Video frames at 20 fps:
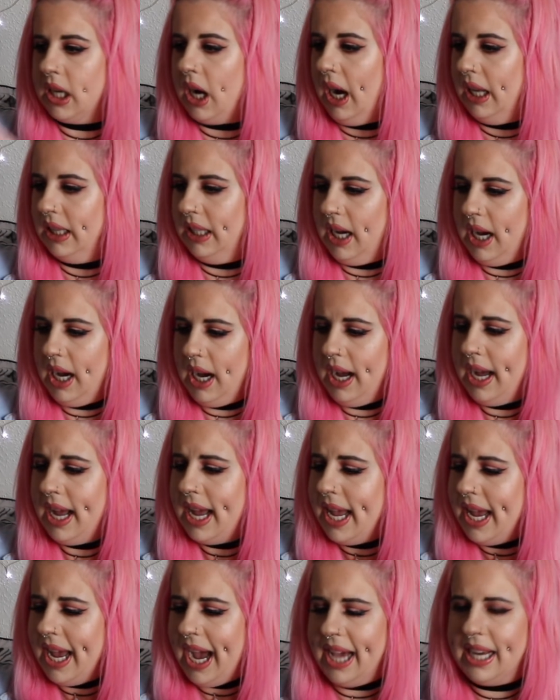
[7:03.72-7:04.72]
color,
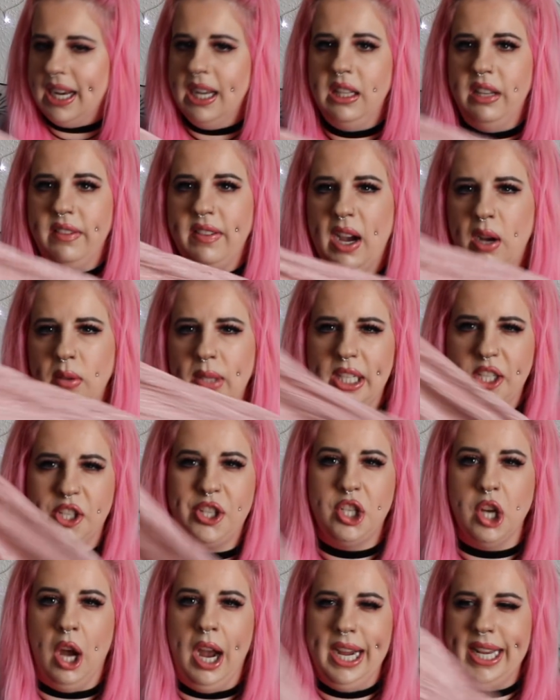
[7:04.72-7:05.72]
and I love how like
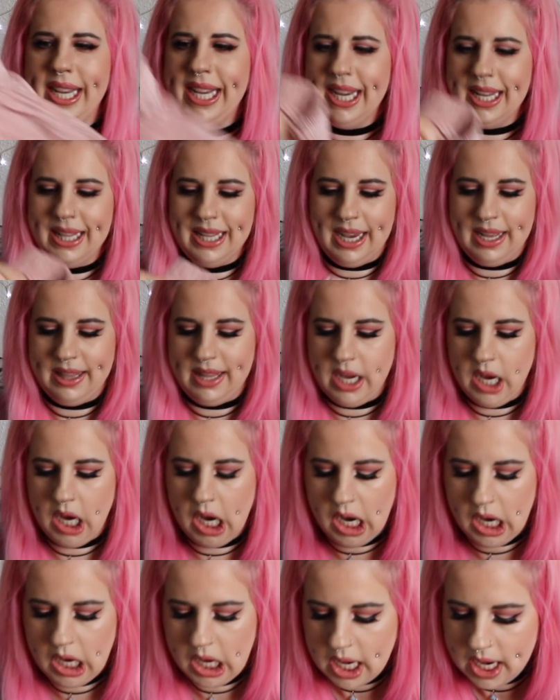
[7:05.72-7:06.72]
shiny and that they
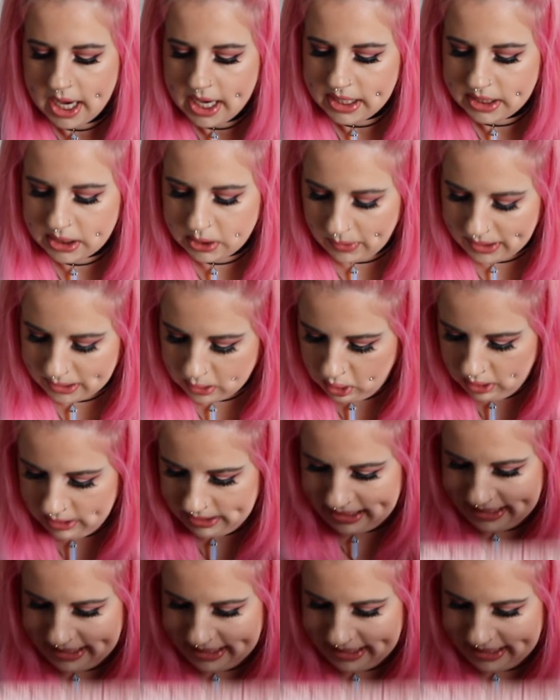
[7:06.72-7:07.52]
are. So I got